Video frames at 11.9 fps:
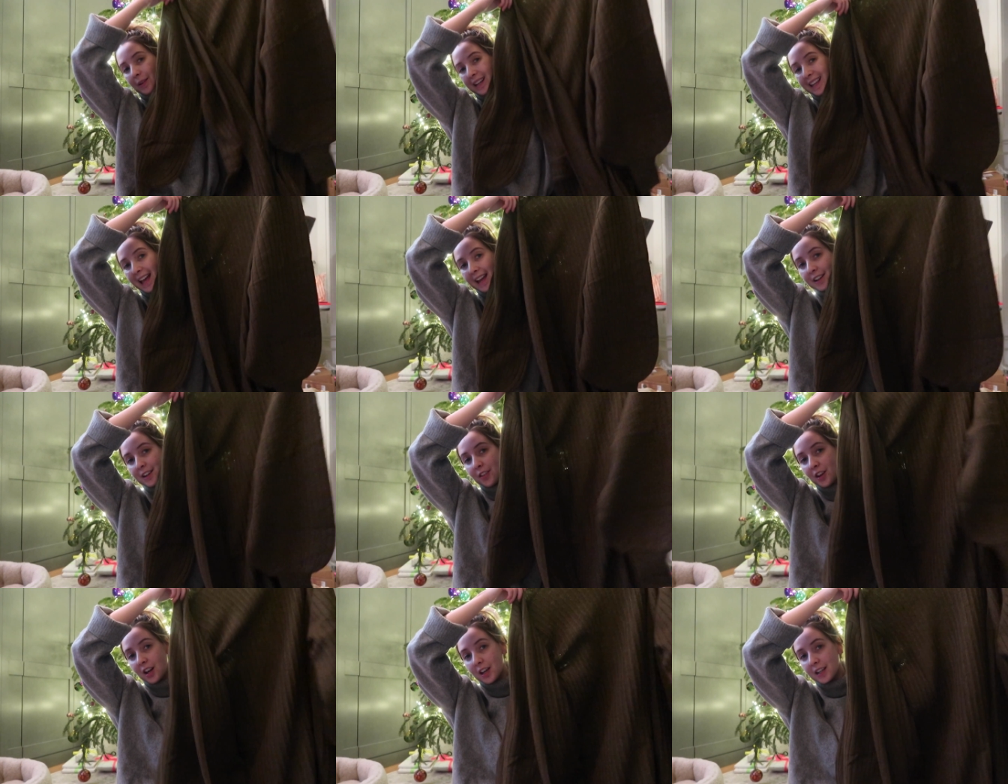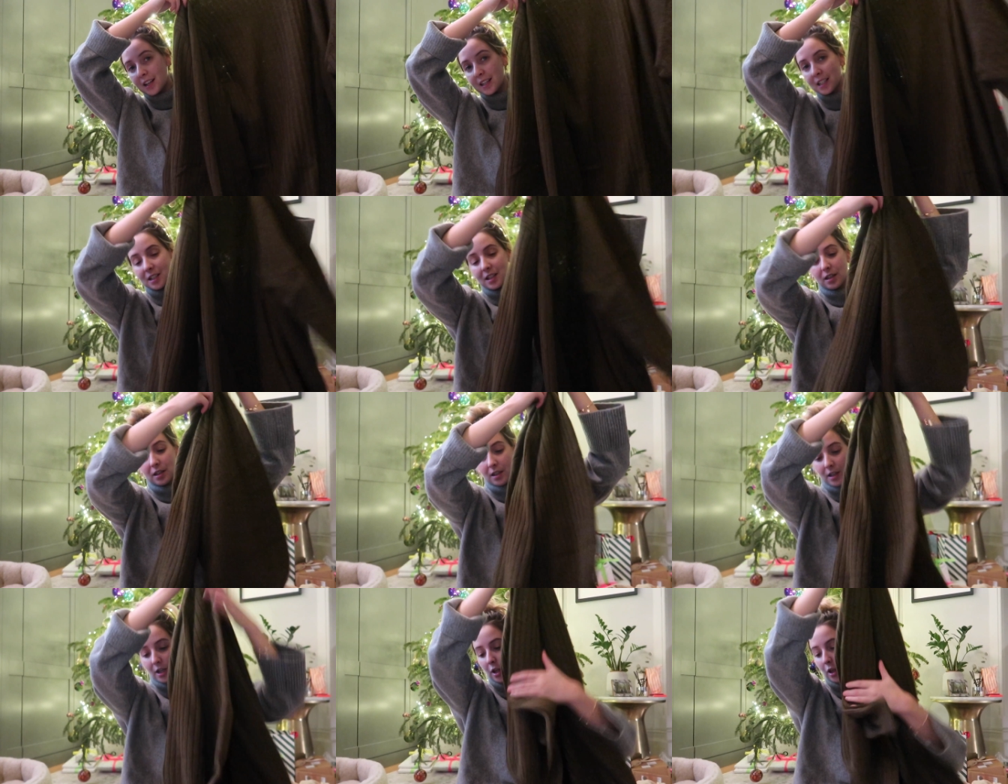again, another like little
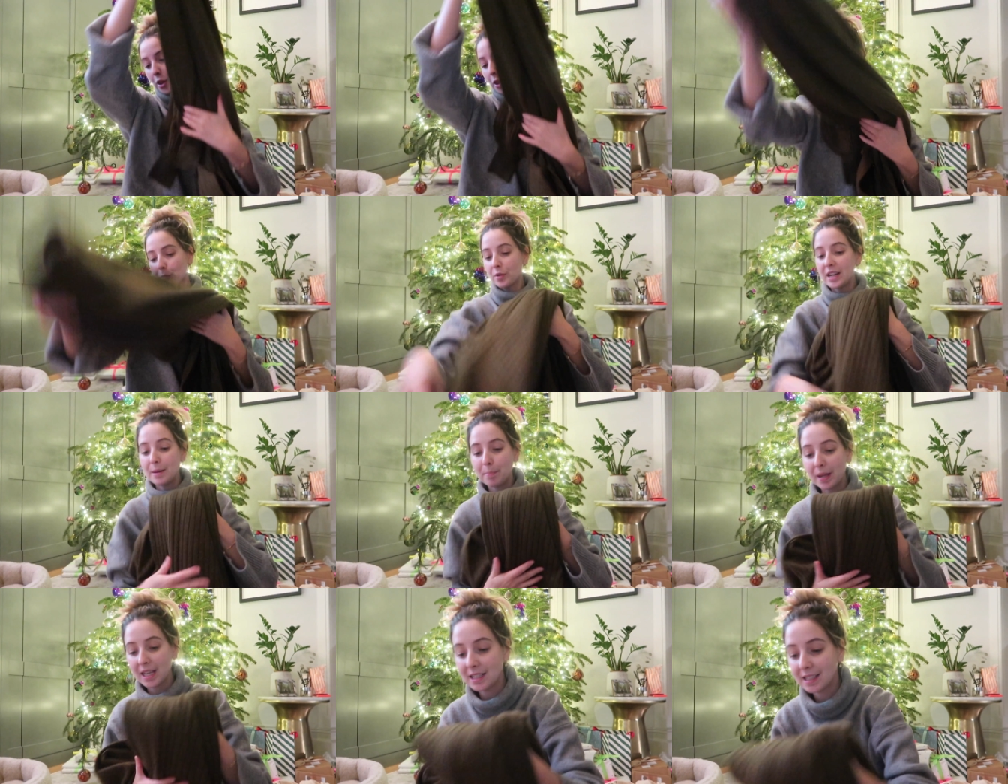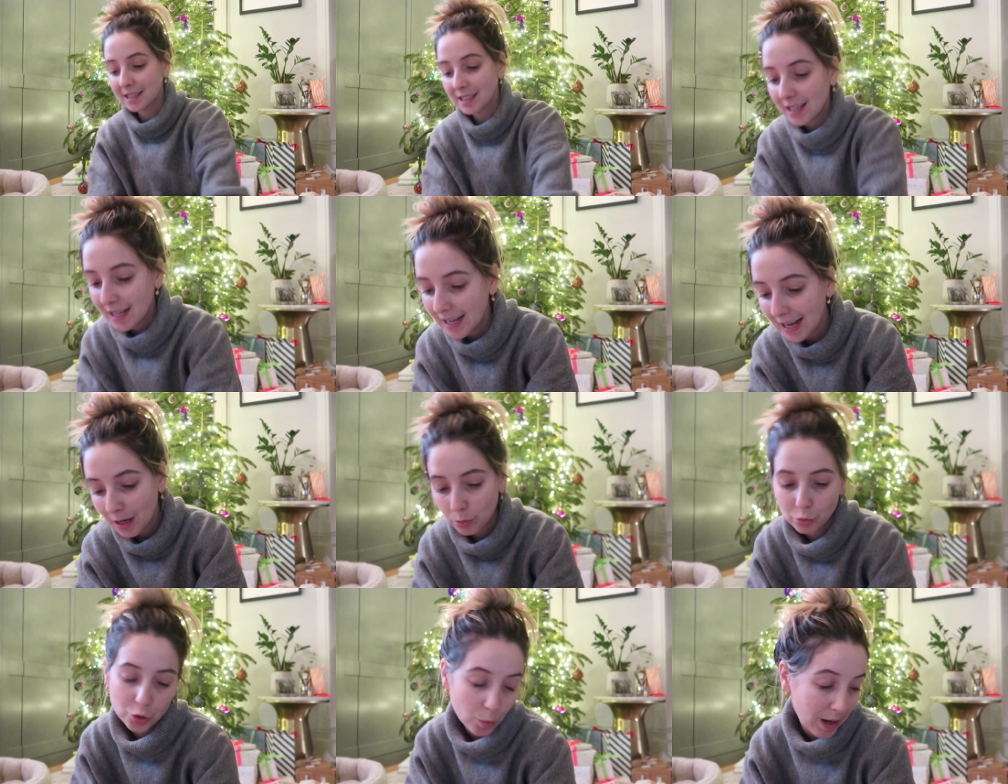three piece
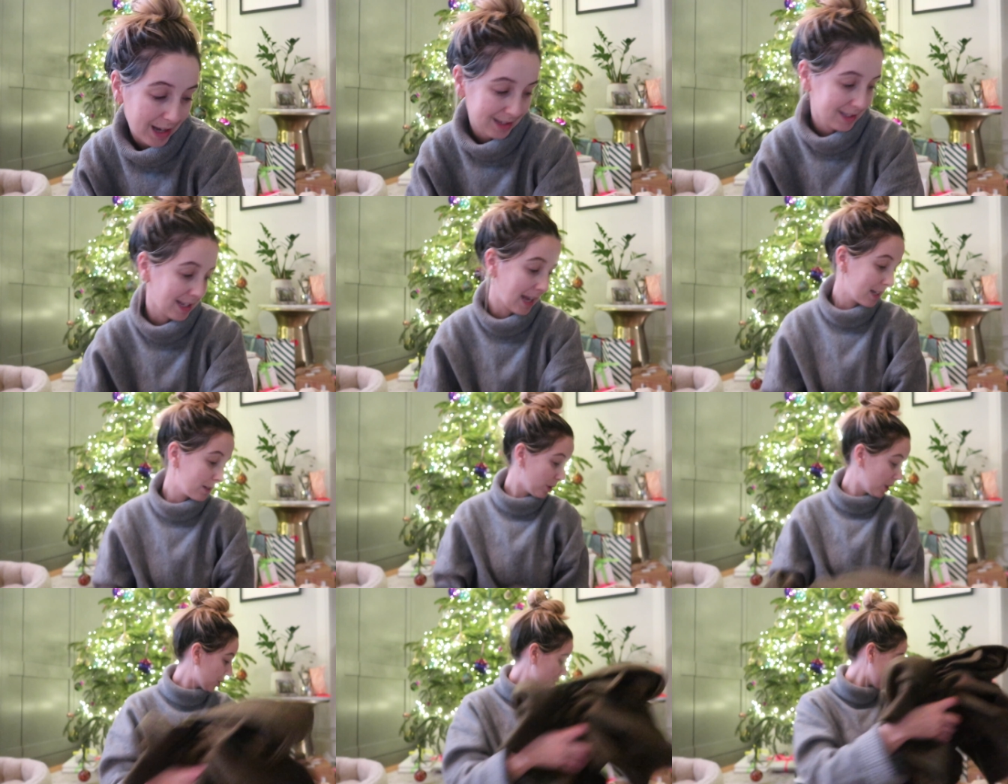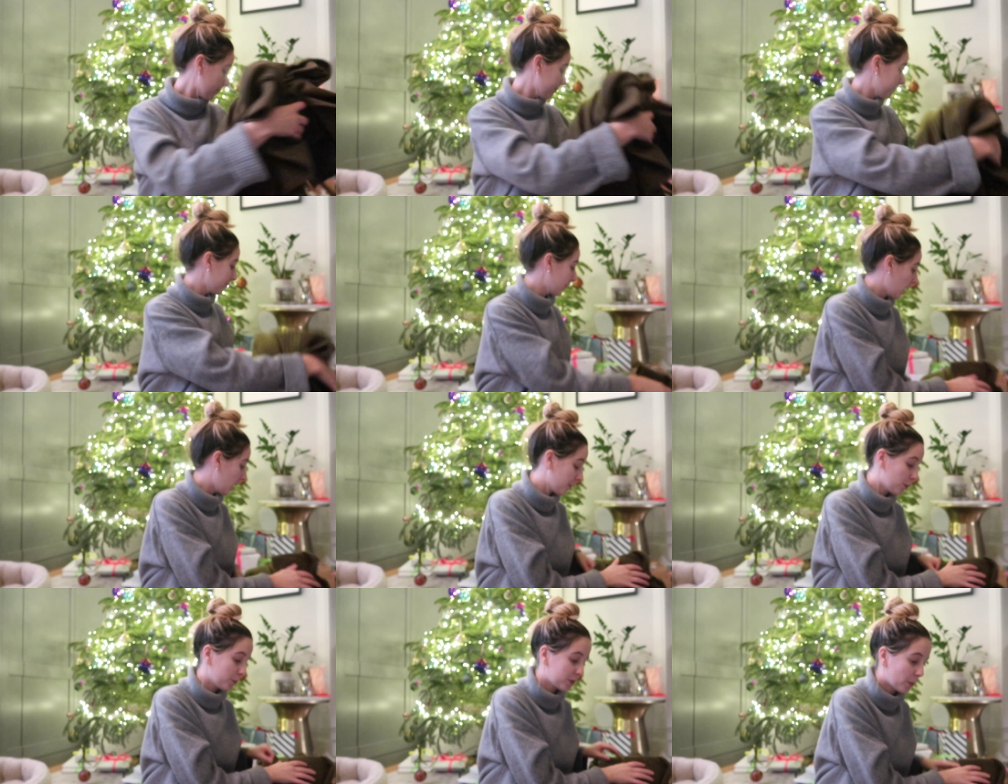loungewear set, which I
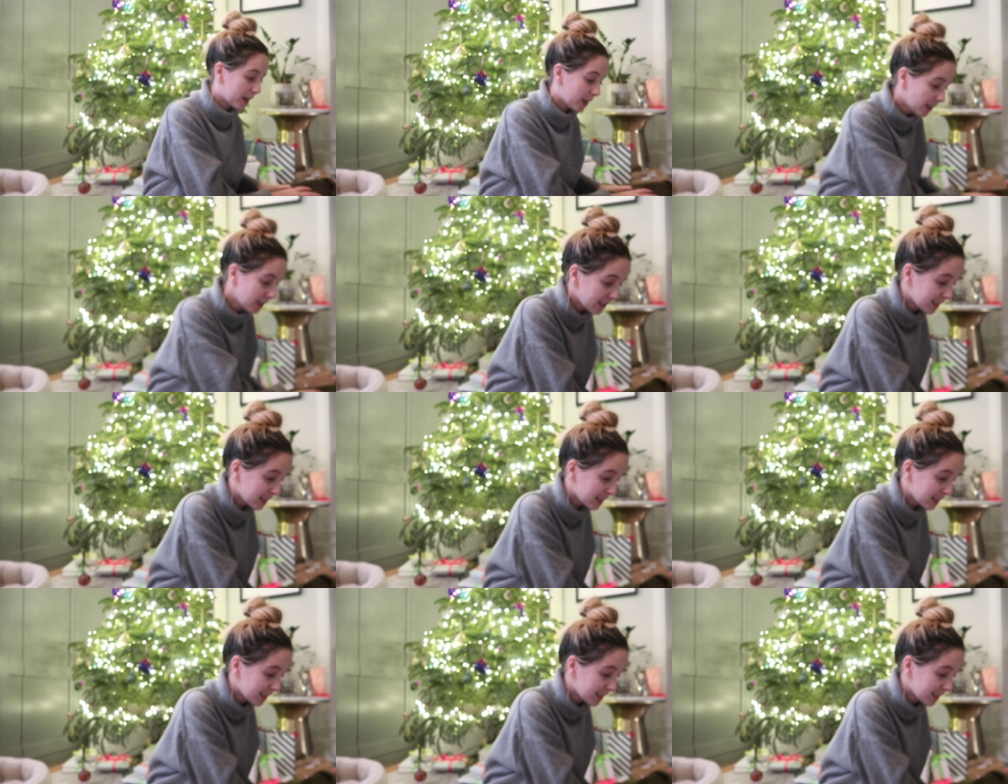thought was quite nice,